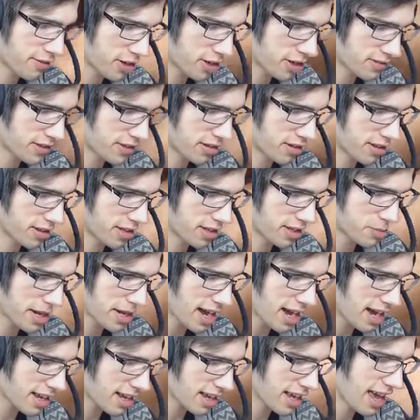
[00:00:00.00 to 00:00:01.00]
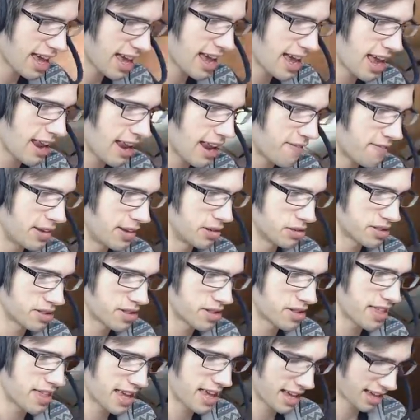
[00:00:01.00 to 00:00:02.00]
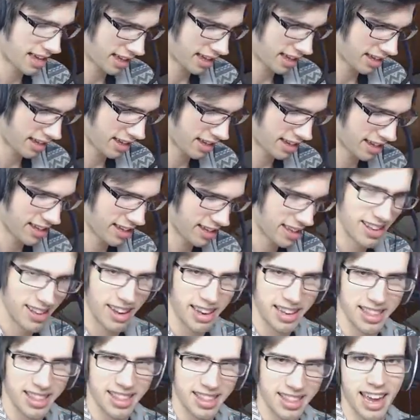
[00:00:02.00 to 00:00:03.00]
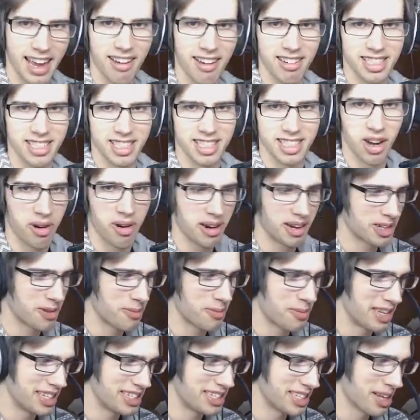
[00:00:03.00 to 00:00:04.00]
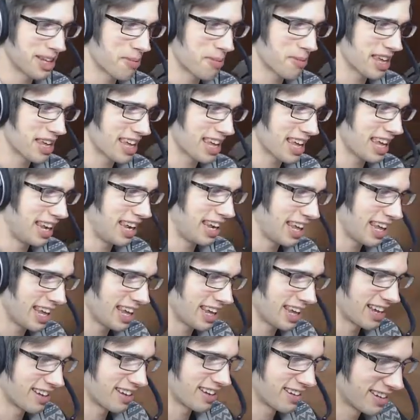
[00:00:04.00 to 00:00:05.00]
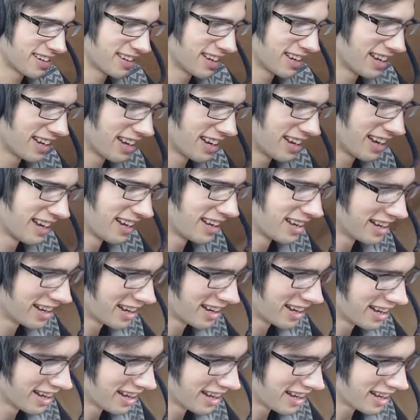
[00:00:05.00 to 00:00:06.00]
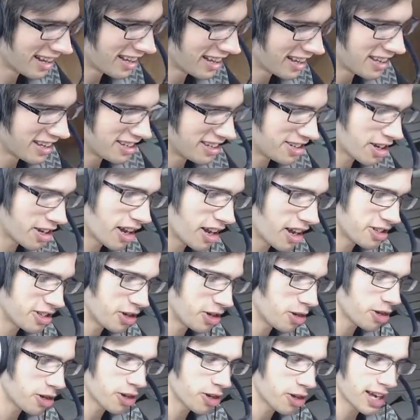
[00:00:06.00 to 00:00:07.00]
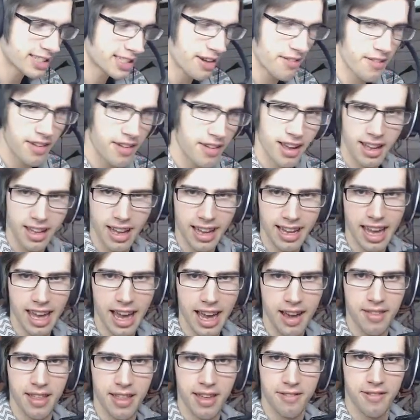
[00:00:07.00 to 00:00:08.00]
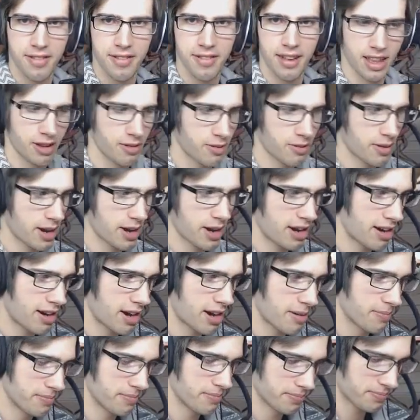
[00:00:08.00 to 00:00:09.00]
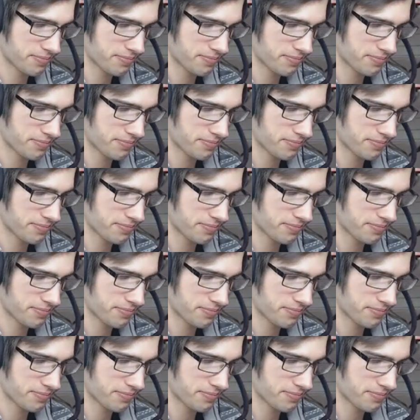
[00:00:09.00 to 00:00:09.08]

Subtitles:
I first feel this pack, it feels thick. Like there is going to be something in here. Do you guys ever, like, have that feeling where,